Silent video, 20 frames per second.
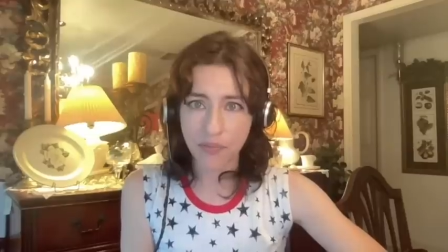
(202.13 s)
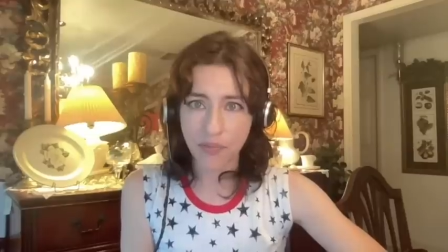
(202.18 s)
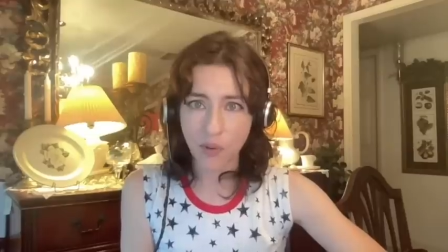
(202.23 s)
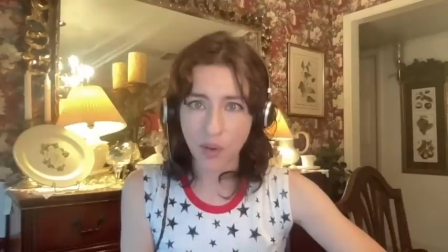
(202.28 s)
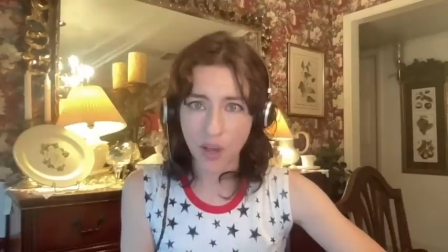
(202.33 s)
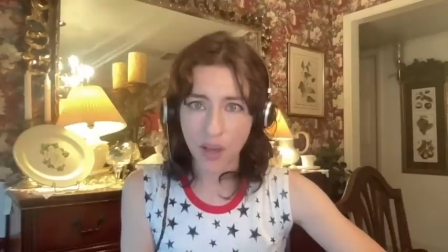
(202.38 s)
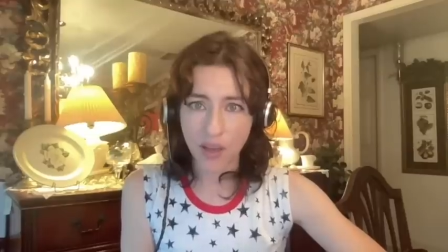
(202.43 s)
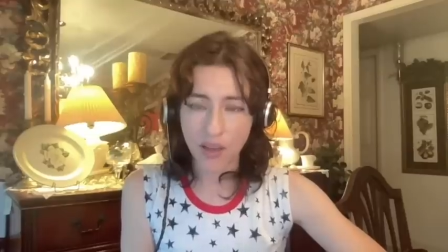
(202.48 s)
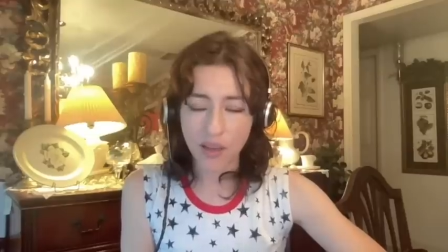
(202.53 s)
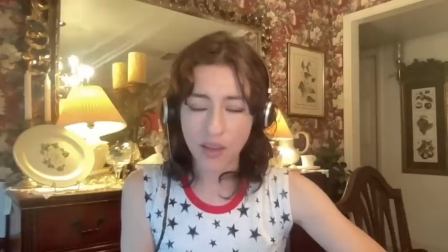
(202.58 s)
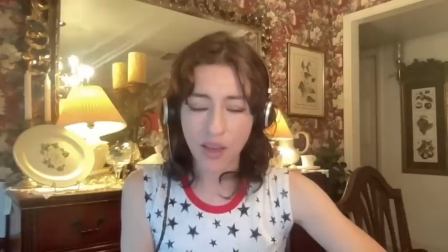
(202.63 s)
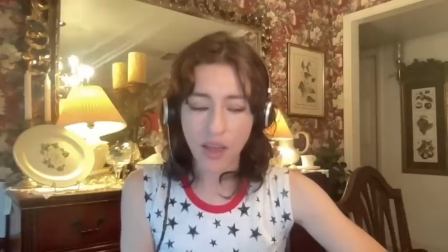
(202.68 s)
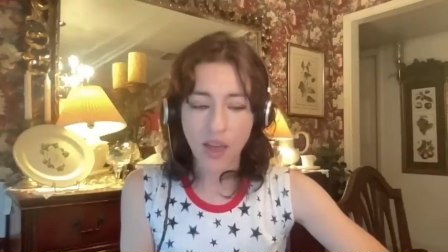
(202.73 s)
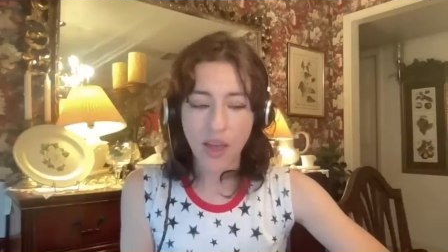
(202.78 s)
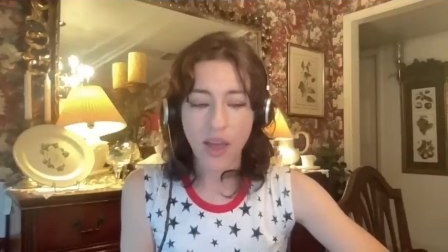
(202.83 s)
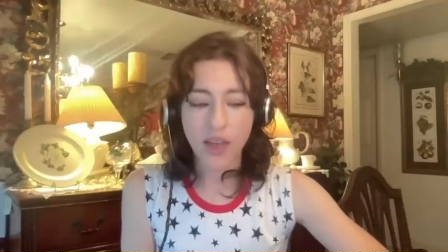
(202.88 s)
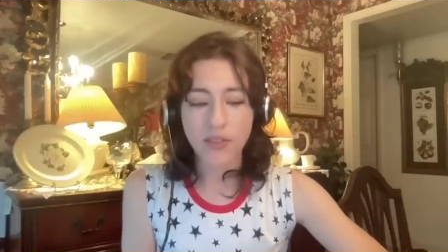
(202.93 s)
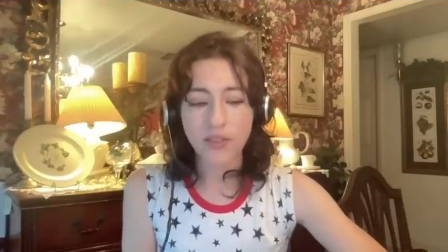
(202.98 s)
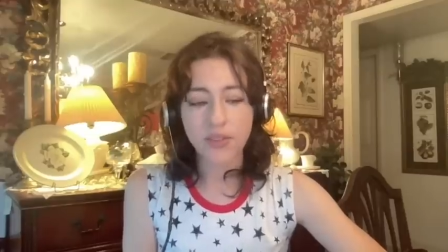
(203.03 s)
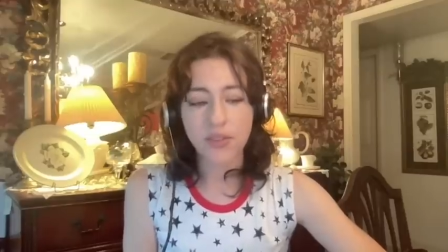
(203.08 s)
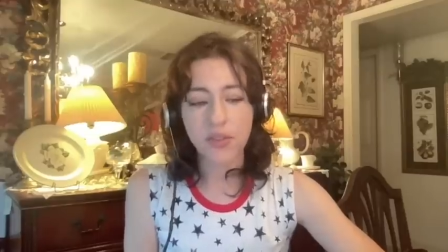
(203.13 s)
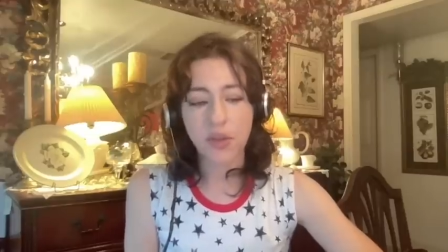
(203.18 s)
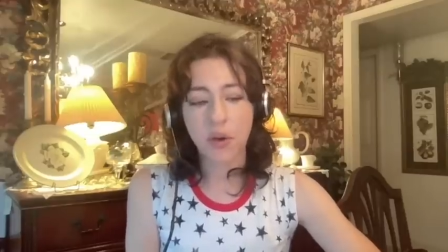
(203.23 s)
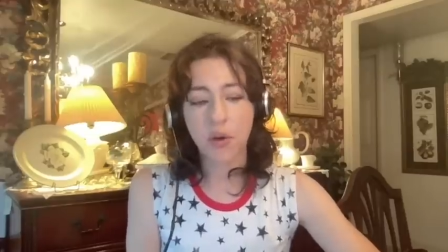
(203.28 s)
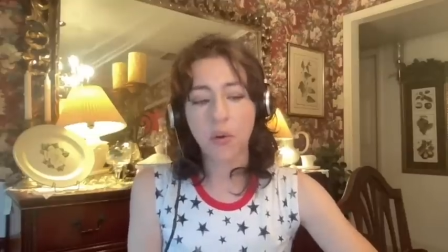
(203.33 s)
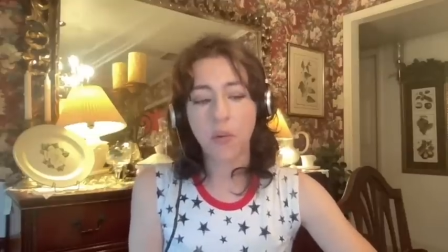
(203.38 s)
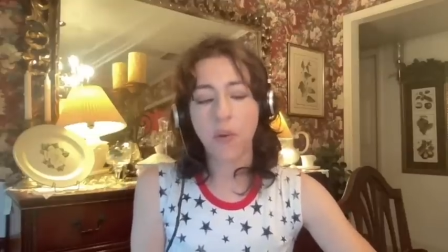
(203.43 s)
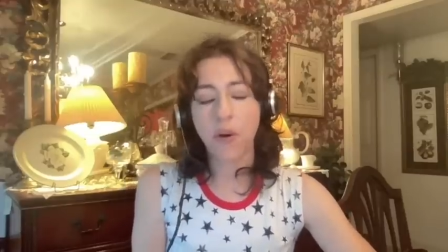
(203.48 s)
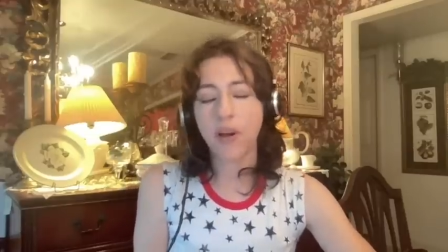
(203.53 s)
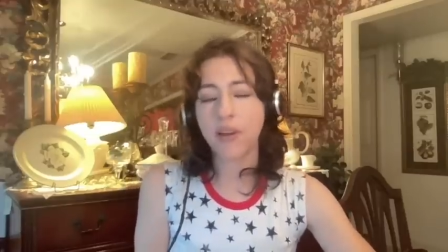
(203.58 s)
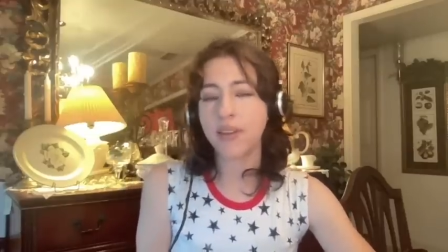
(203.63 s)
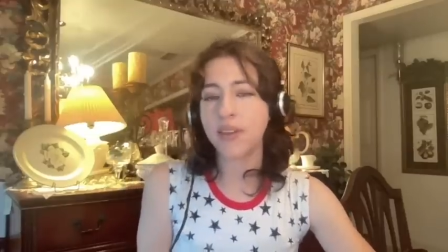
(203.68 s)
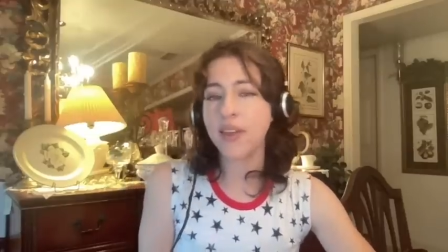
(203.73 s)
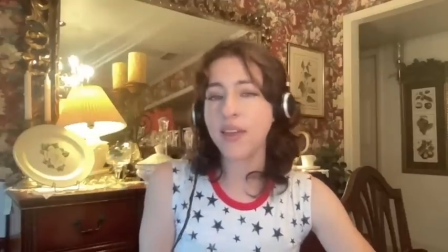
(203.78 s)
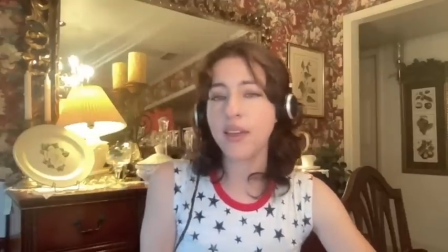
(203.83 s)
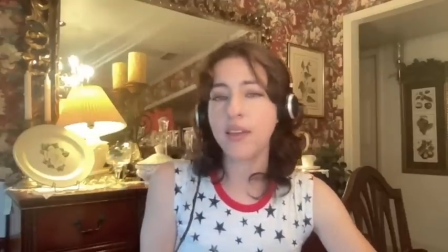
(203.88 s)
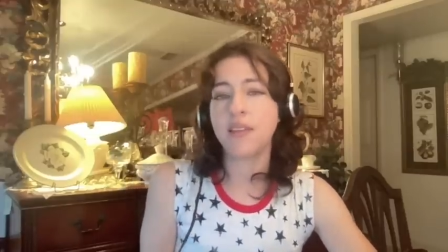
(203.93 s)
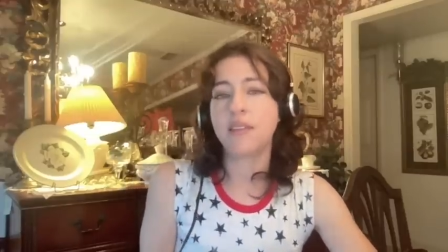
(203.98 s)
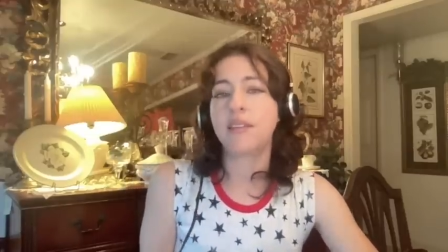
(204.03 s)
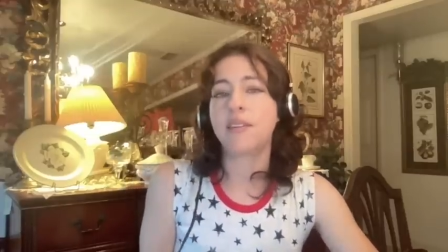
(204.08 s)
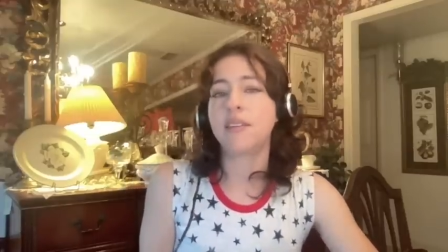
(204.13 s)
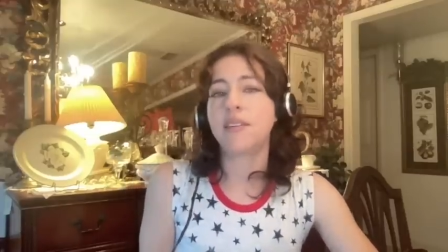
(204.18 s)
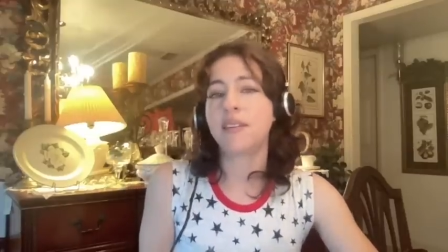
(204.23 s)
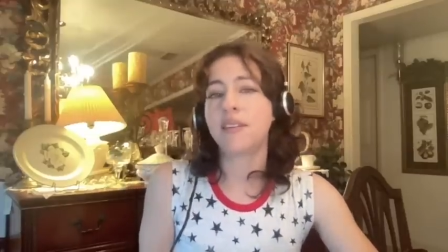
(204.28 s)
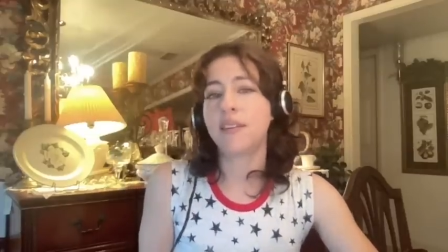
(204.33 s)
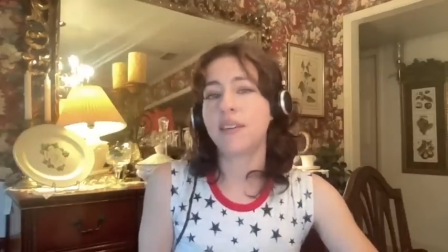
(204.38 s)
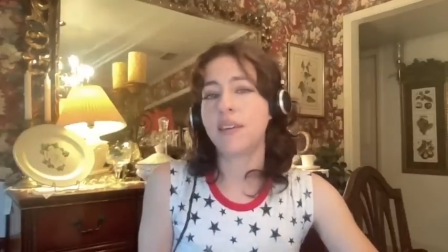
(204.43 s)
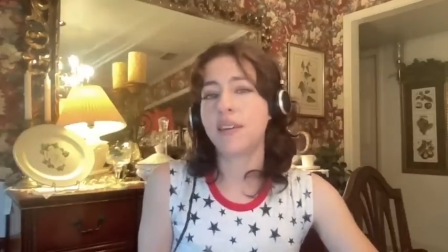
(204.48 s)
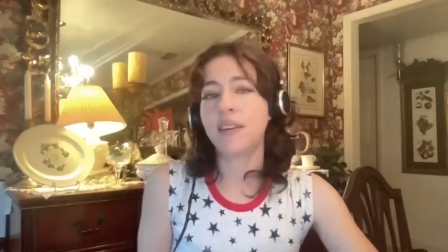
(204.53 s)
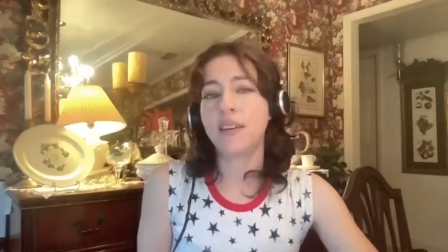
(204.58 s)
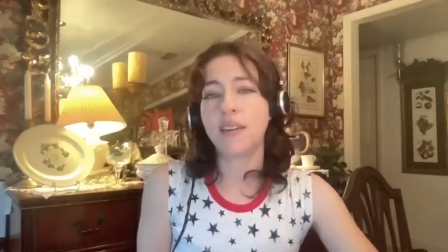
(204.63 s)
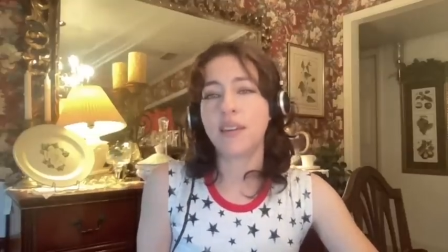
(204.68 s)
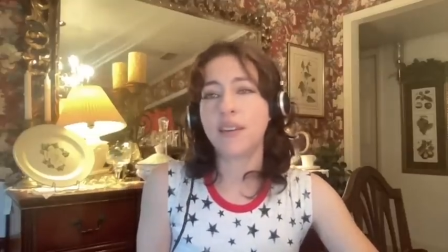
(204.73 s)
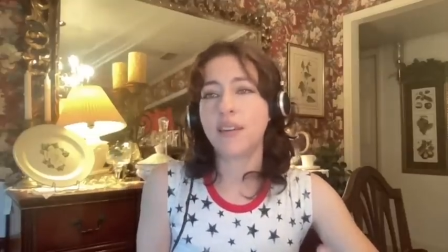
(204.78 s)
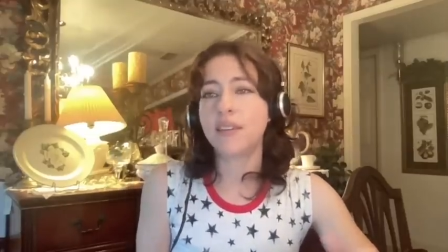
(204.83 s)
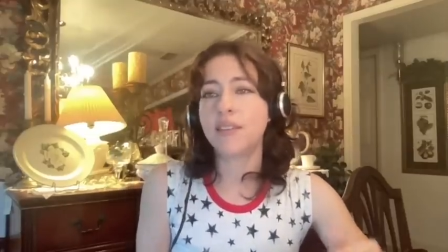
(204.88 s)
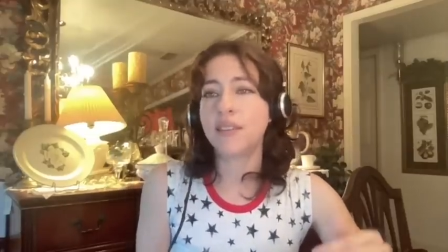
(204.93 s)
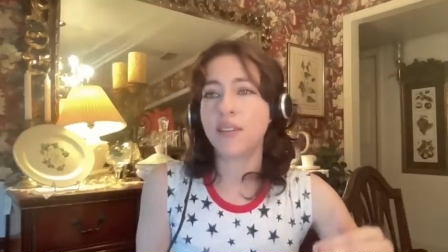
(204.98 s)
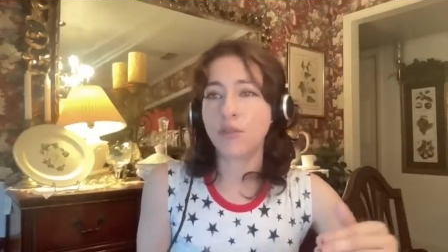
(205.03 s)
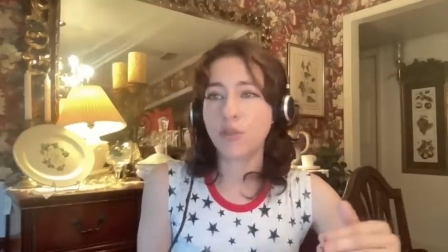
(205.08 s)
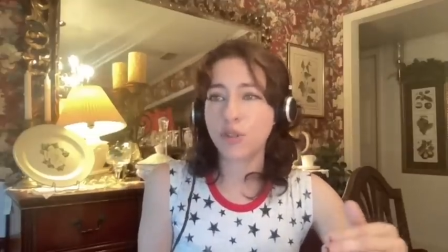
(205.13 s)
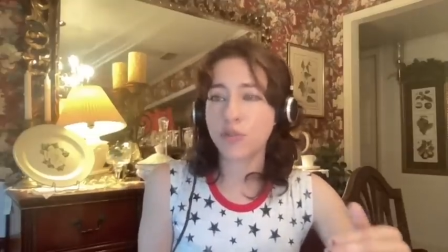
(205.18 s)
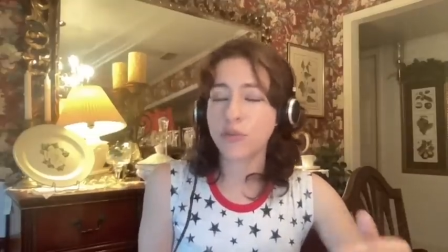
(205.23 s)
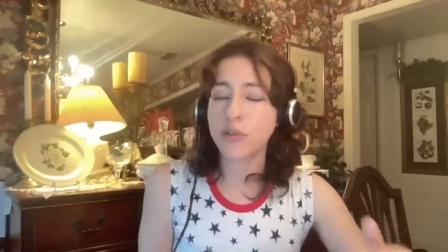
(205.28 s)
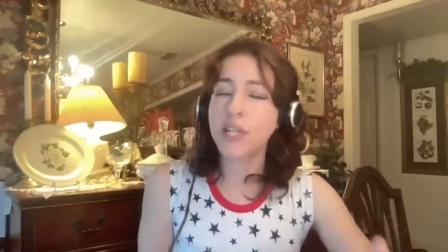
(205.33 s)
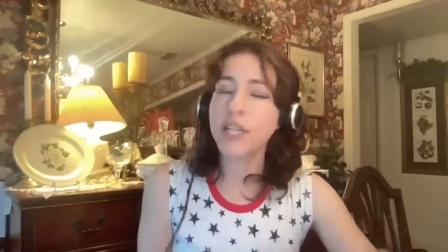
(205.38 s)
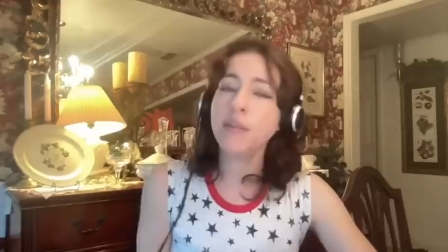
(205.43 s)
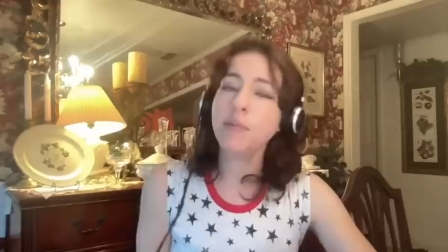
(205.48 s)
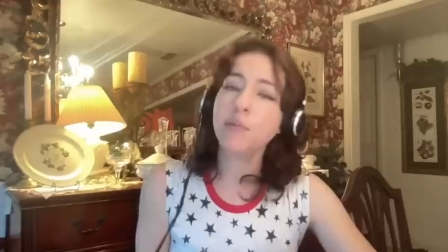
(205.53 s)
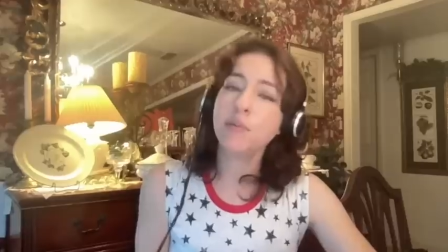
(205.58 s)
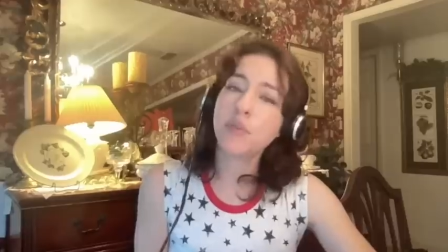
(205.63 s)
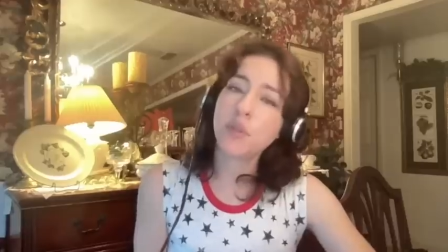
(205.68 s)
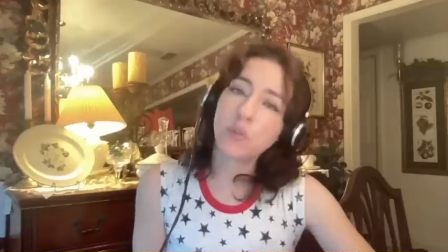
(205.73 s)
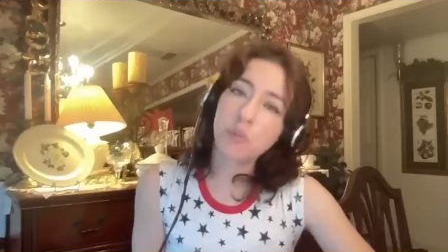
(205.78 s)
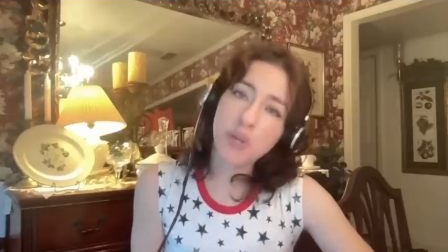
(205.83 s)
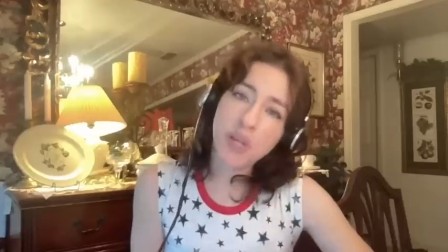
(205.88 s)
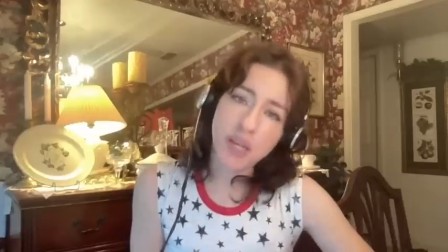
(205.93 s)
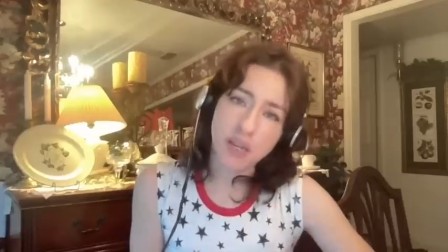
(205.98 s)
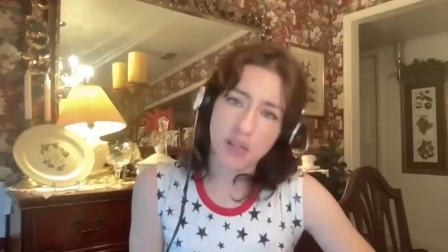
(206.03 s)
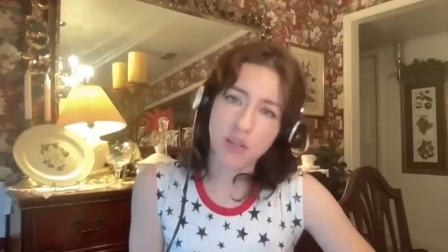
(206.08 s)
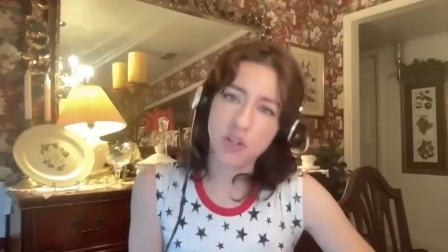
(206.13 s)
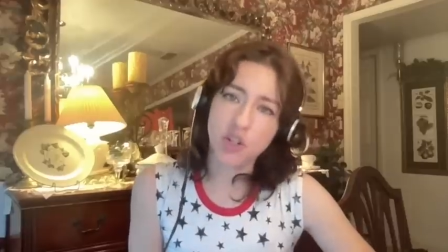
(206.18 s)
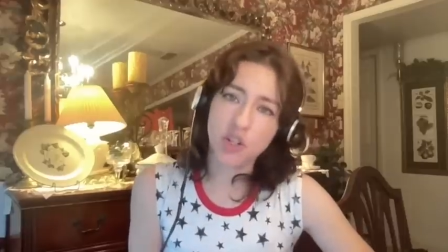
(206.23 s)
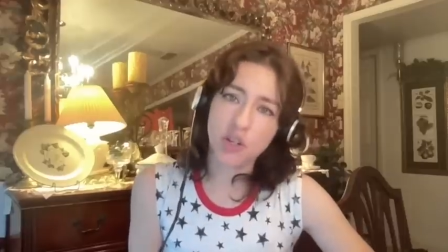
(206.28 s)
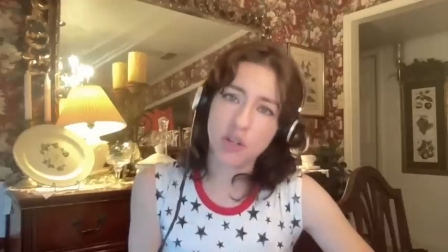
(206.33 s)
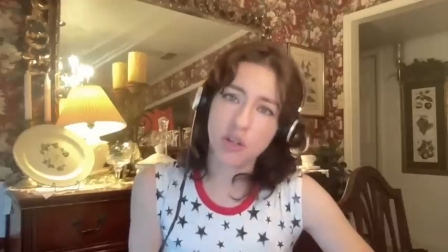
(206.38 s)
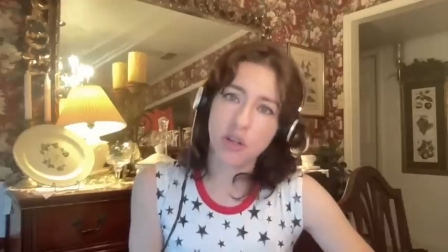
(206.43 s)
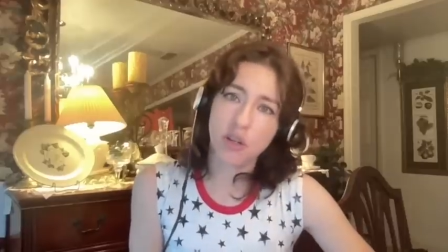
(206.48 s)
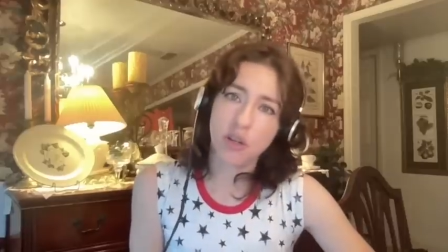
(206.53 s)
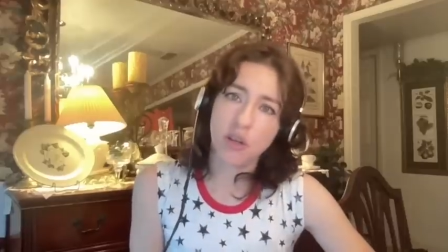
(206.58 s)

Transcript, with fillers: Okay, and so again, there's freedom of speech